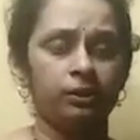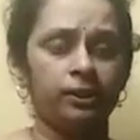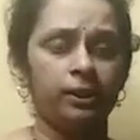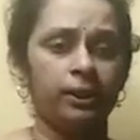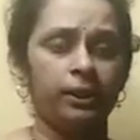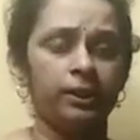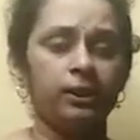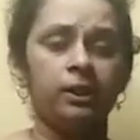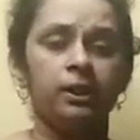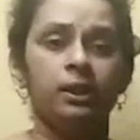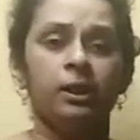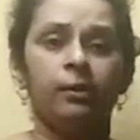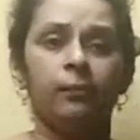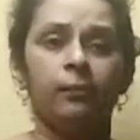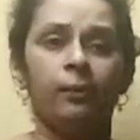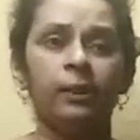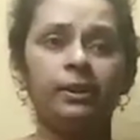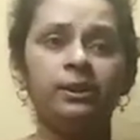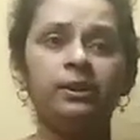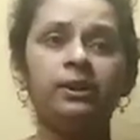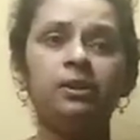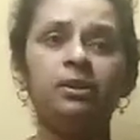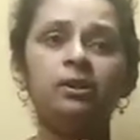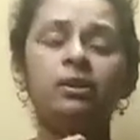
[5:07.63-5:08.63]
That
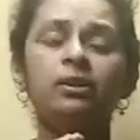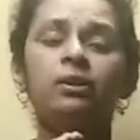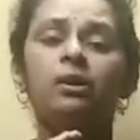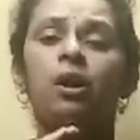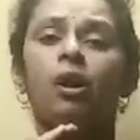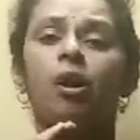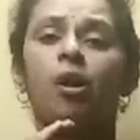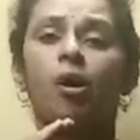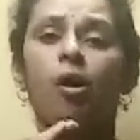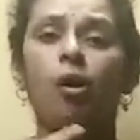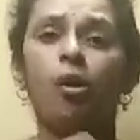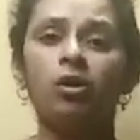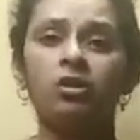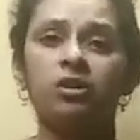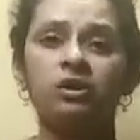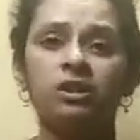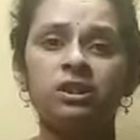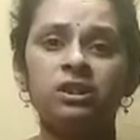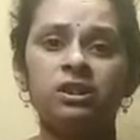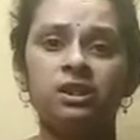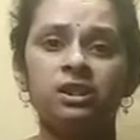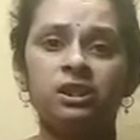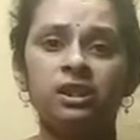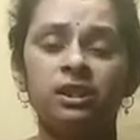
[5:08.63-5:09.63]
when the
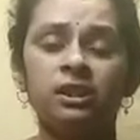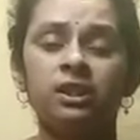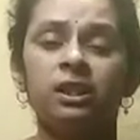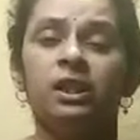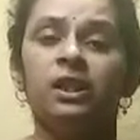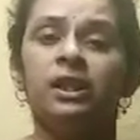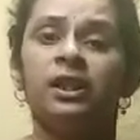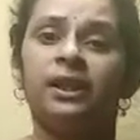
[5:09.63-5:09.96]
oxygen